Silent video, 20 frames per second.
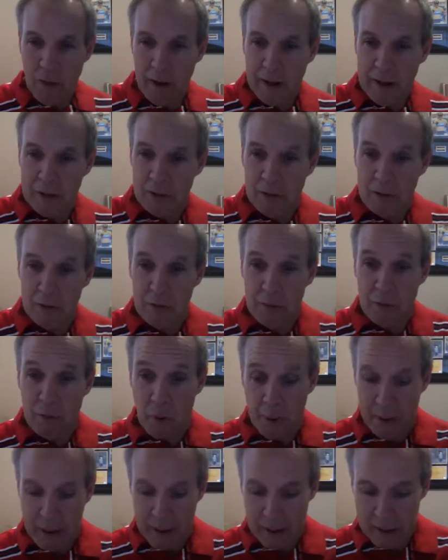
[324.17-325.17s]
like to
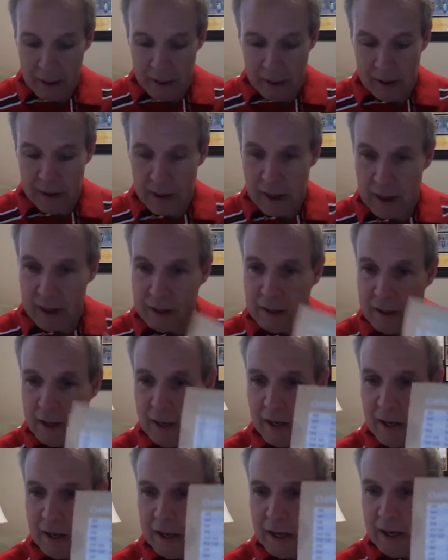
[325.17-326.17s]
point out again that
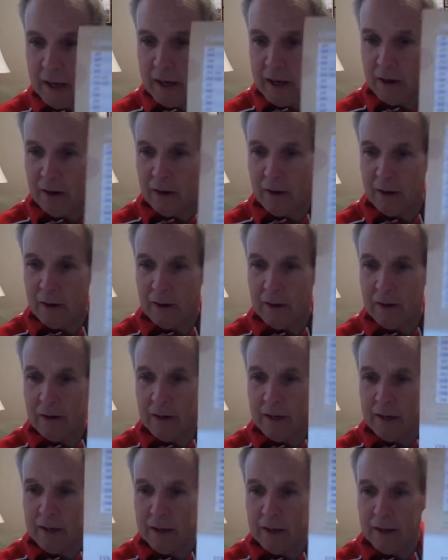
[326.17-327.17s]

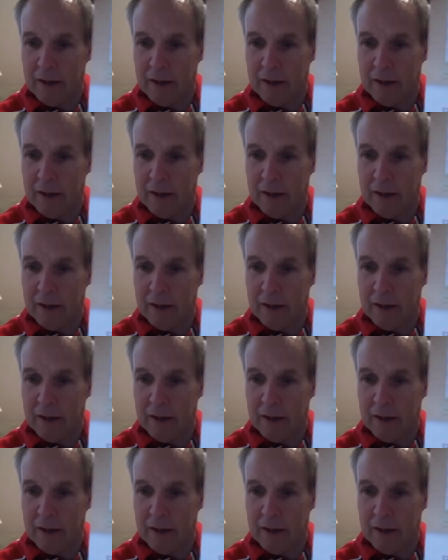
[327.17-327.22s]
here